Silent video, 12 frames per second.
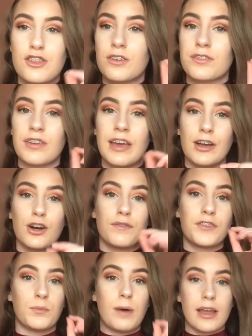You could take
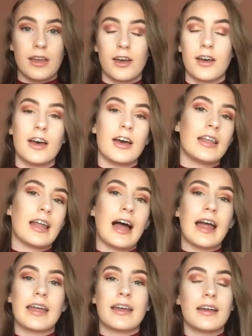off the wire,
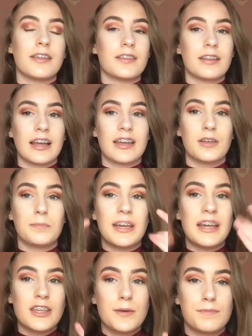like and like it'll be
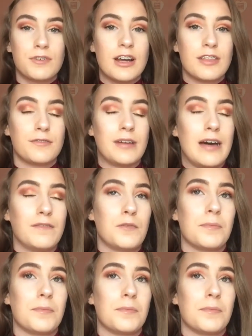in your wrist forever.